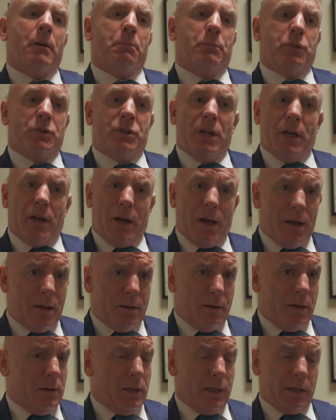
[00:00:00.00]
But
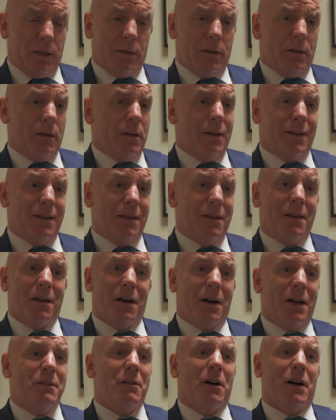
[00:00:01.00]
yeah,
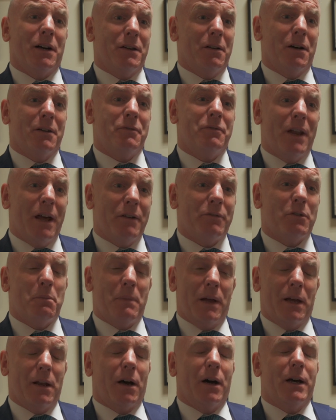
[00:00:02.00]
I've never
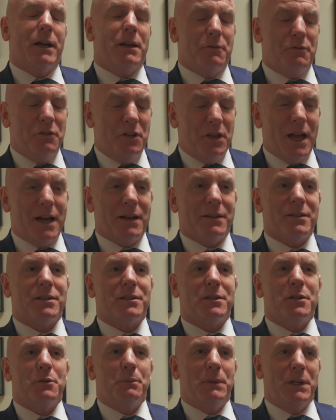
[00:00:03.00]
met, I have yet
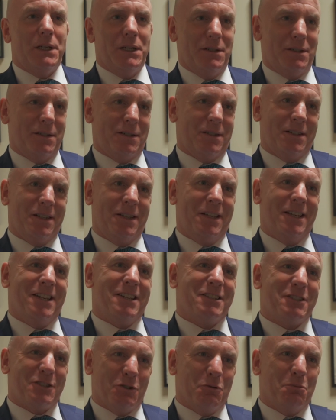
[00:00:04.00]
to meet
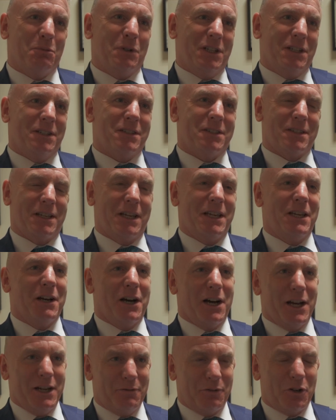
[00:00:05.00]
somebody to say,
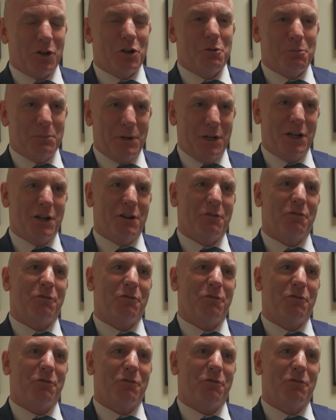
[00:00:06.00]
I've come here